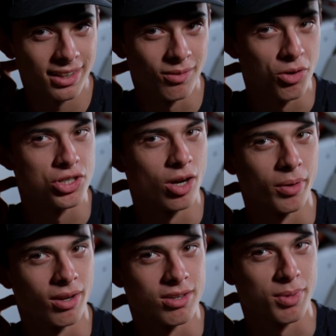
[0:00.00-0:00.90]
which nobody
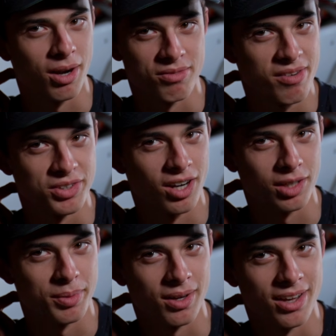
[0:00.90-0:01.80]
knows about, I've never talked
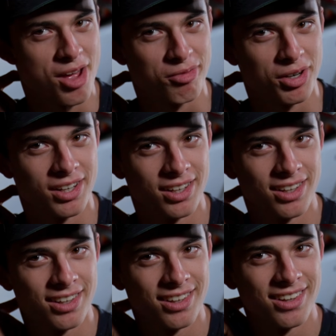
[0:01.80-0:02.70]
about, ever.
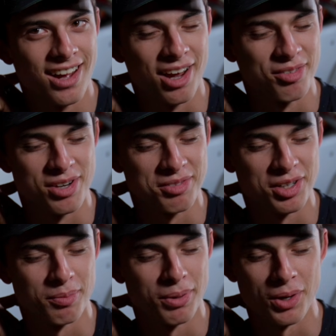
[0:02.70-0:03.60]
I have
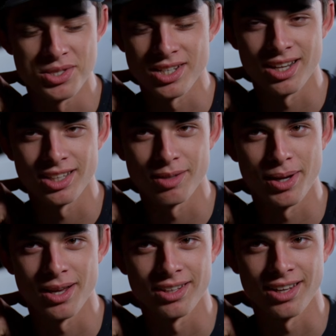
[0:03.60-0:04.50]
never posted anything
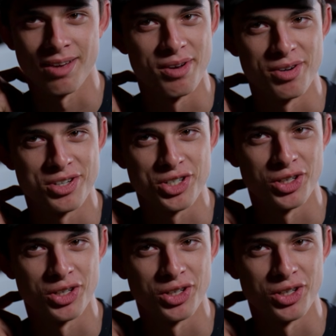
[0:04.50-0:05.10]
about it, I've never shown